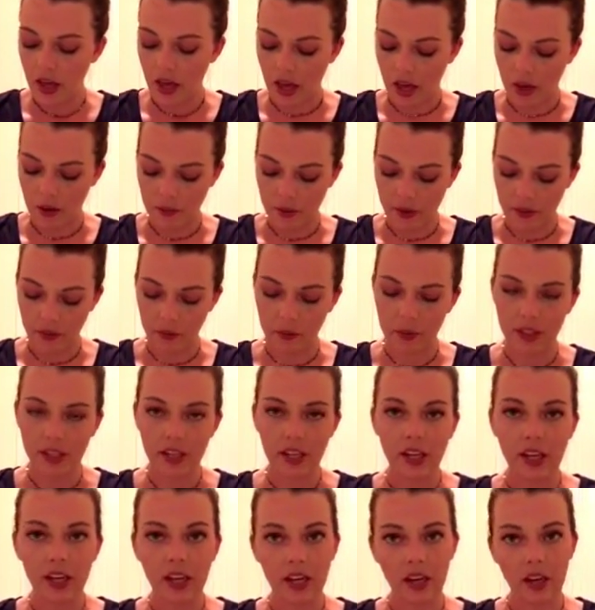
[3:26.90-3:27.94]
At the
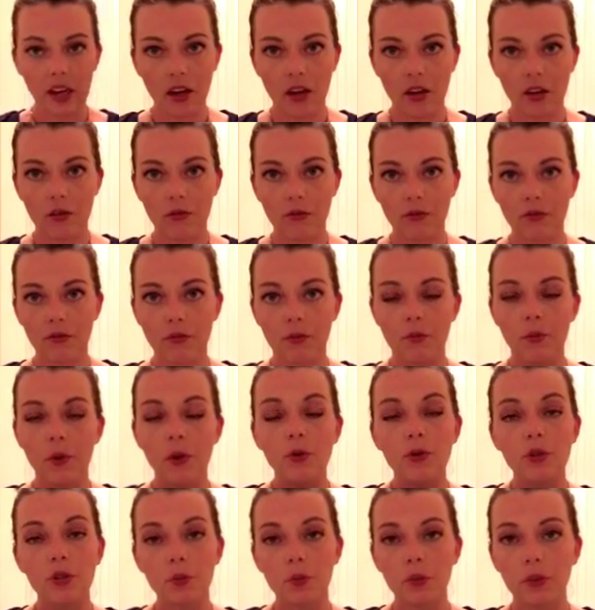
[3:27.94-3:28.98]
beginning of
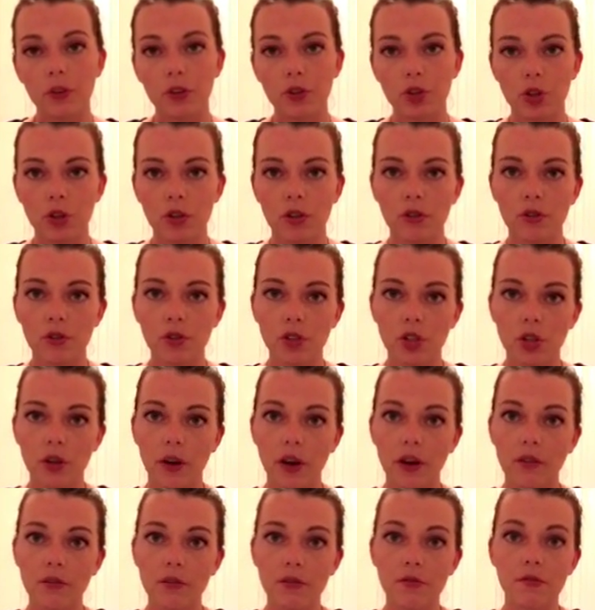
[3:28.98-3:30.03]
most bullet journals, you
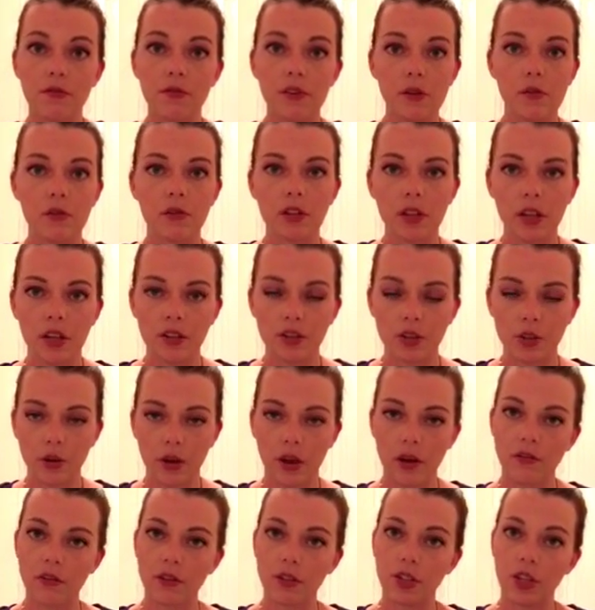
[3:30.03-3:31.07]
have a few things. You
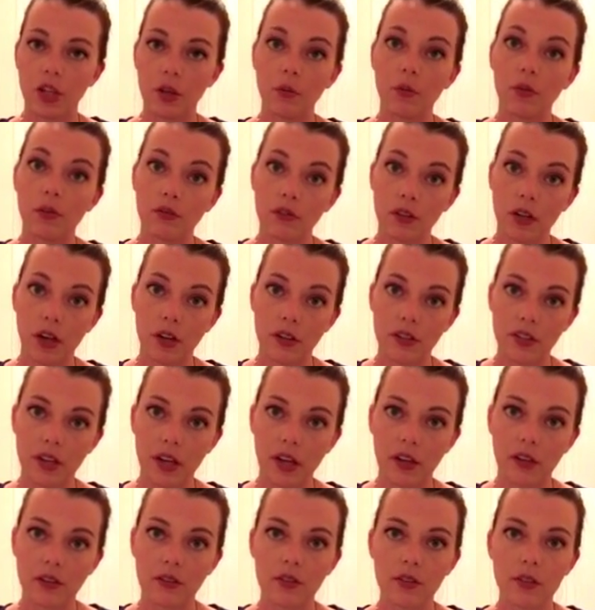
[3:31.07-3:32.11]
have your table of
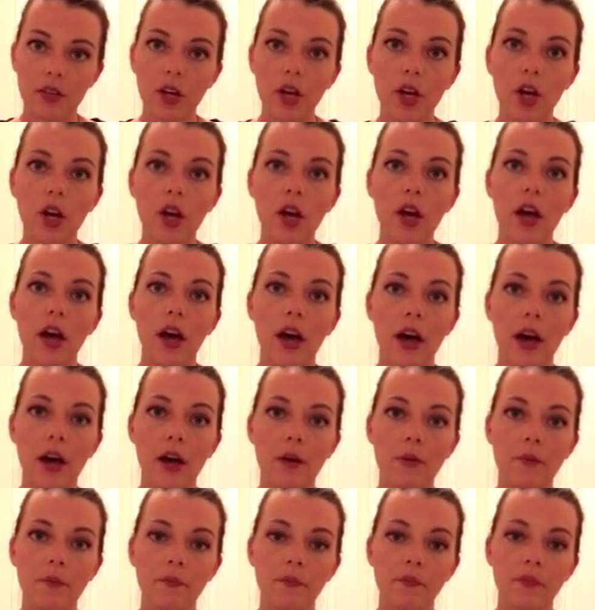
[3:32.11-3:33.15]
contents.
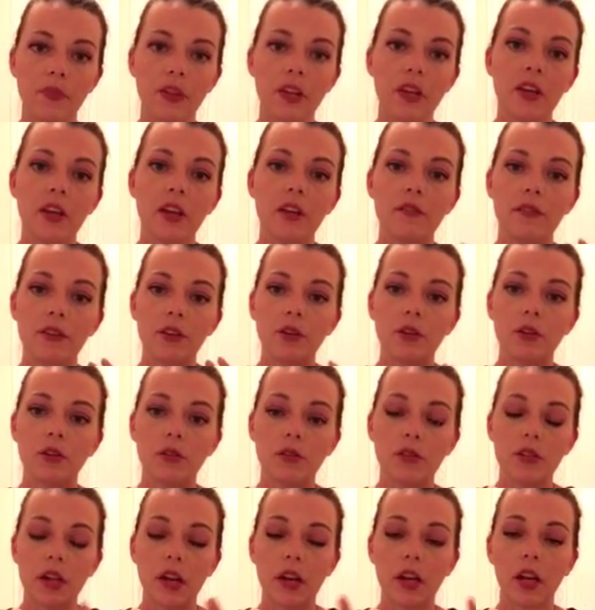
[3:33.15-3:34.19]
If
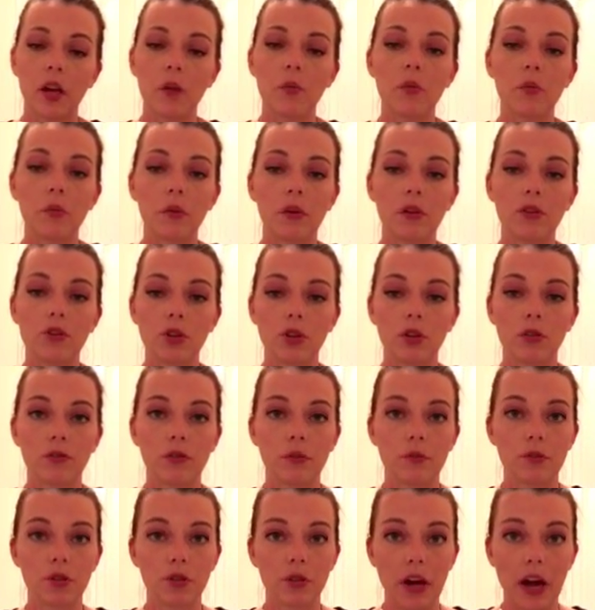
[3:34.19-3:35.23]
you're setting up a bullet journal
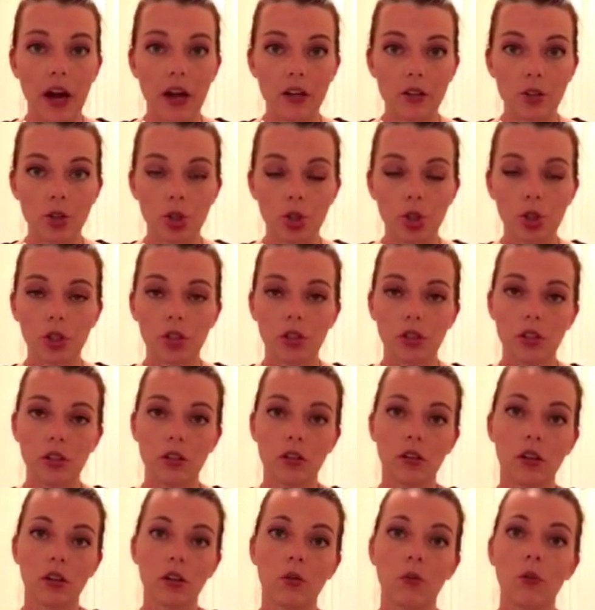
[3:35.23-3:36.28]
from scratch,
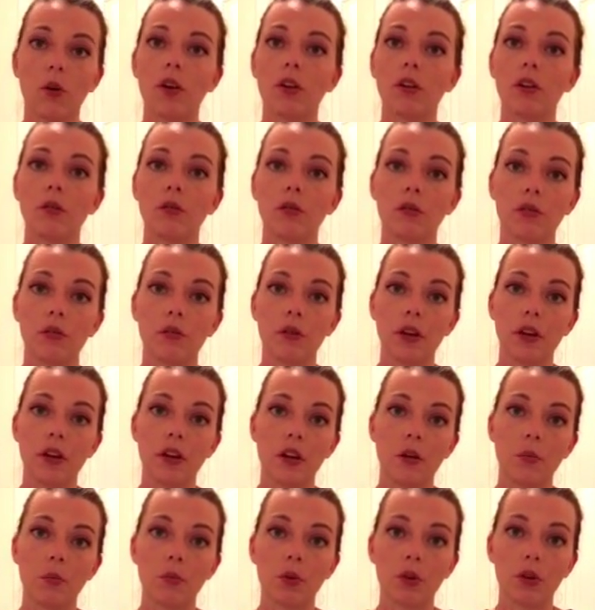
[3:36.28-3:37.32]
you're going to want to go through and
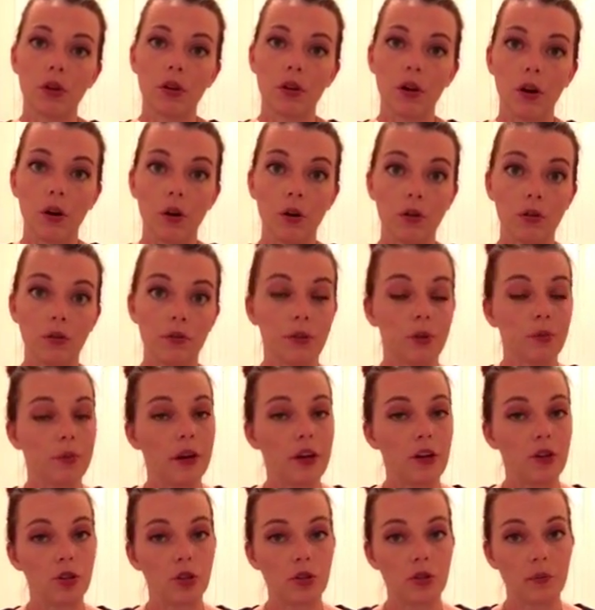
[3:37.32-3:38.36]
number all of your
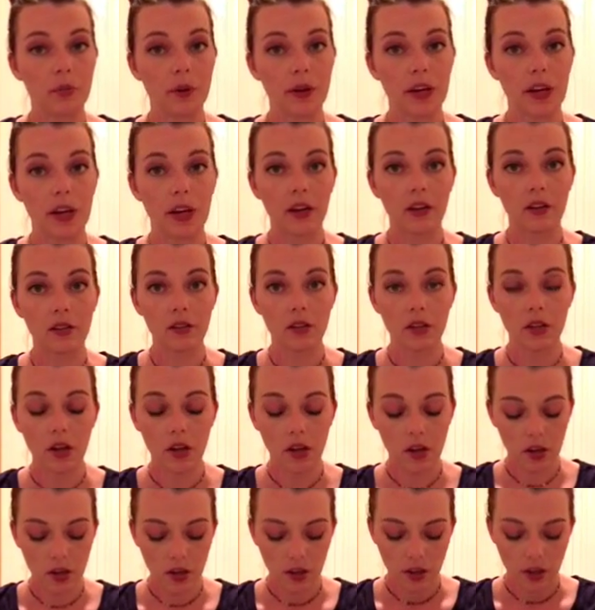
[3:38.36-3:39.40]
pages by hand,
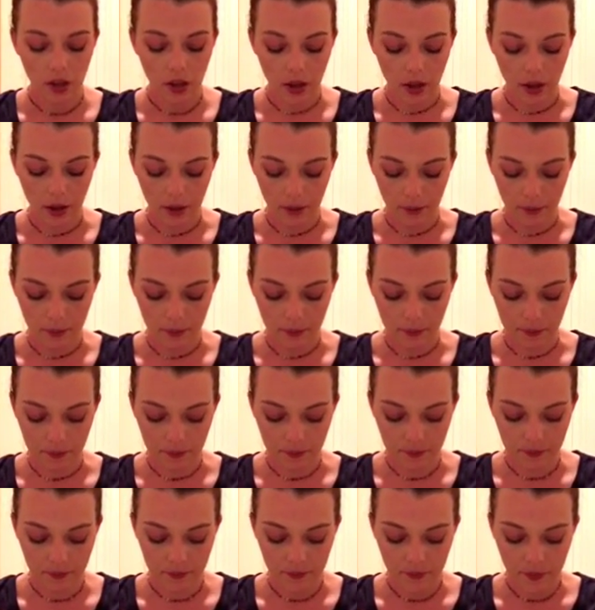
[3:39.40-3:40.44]

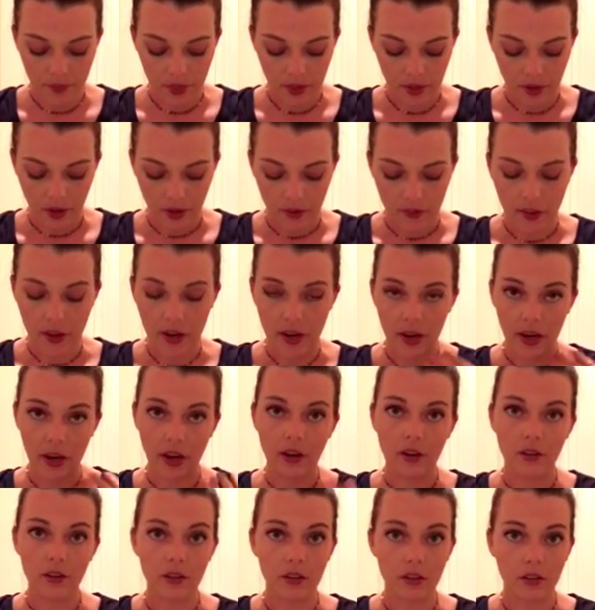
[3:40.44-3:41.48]
and then
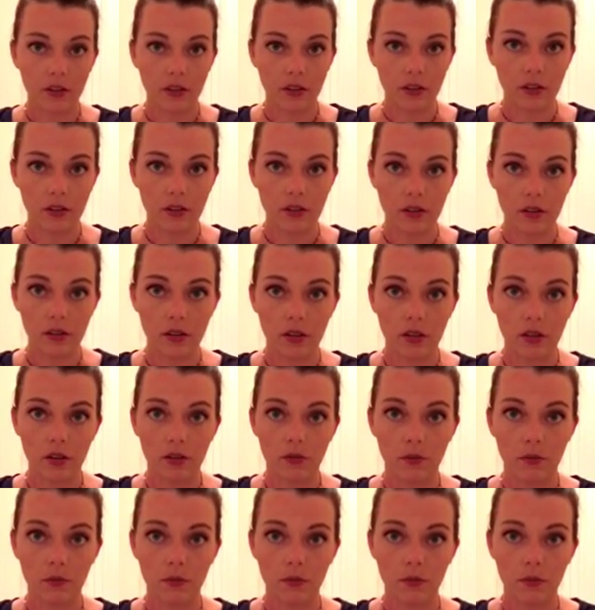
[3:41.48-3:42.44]
add in your